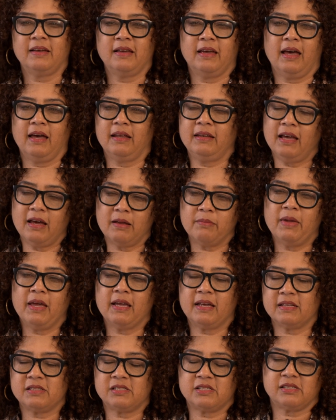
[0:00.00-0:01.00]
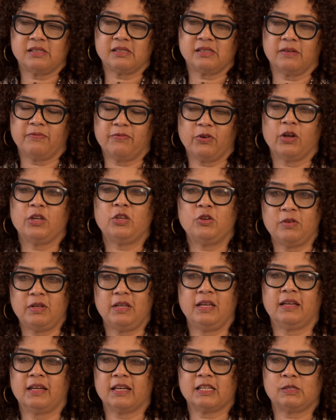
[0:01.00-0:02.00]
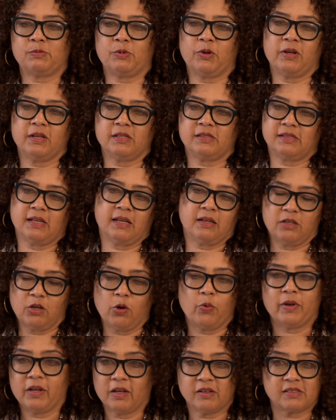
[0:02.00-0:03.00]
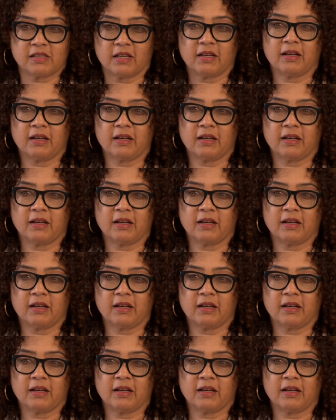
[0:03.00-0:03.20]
And yeah, make it just a very unique experience that no one else can